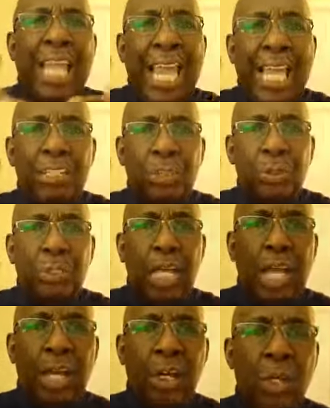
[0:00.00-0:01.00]
cast you
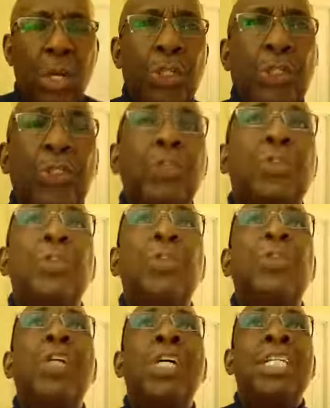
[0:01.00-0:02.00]
down, to,
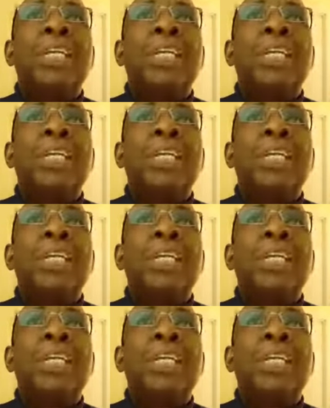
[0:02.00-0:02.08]
to